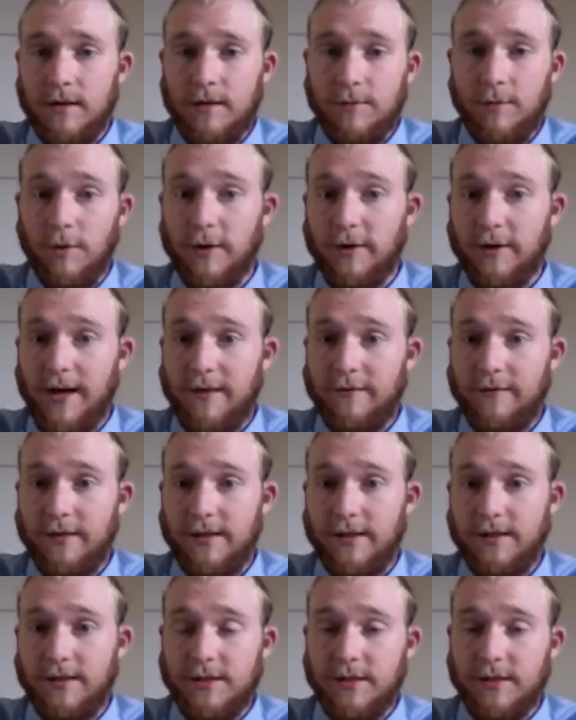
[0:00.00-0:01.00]
more
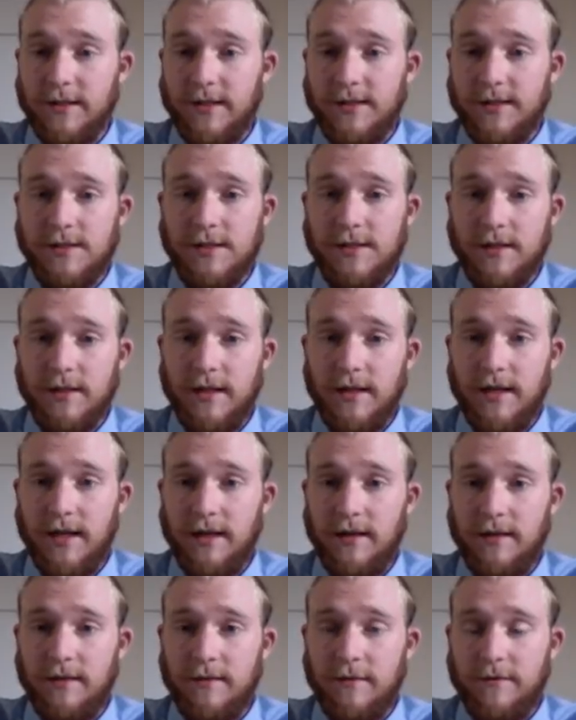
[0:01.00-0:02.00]
graphene screens
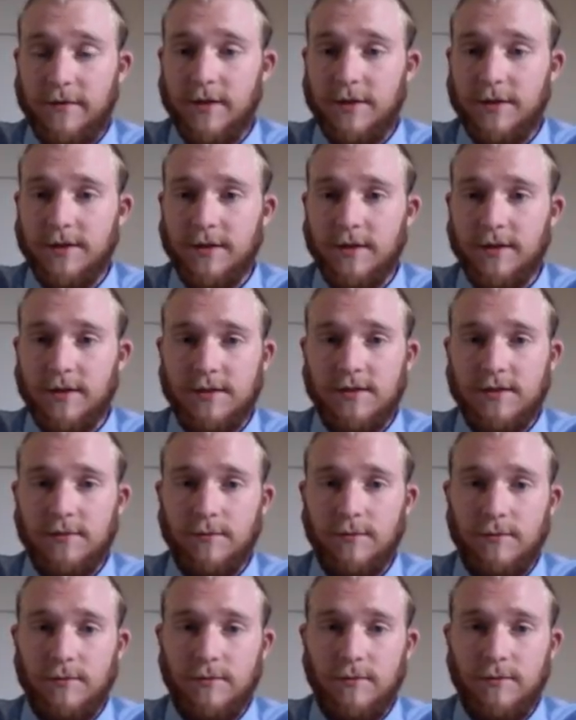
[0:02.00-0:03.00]
in the future, because
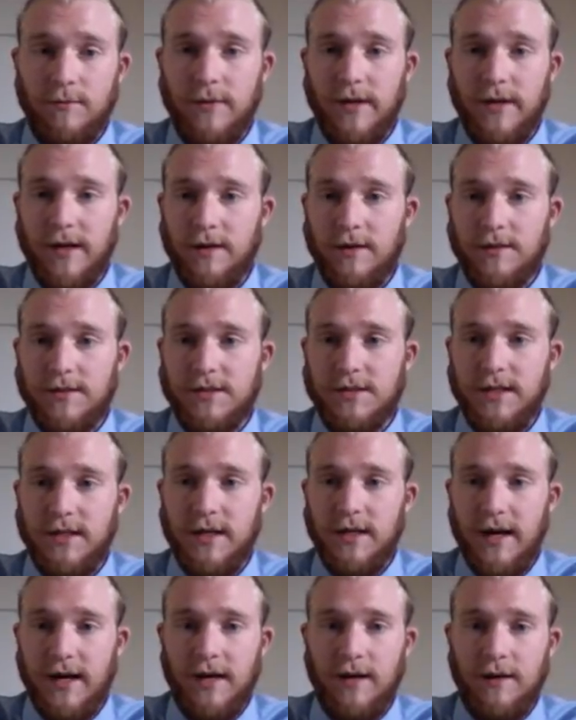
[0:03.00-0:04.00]
we can all
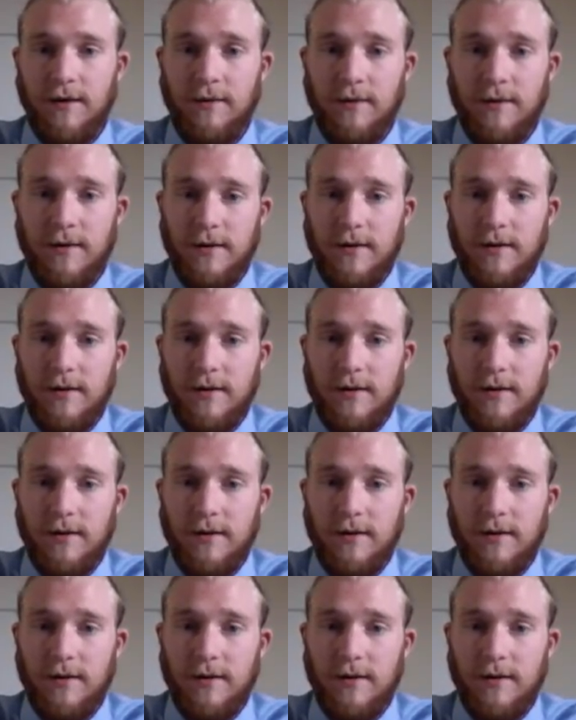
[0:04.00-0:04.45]
see how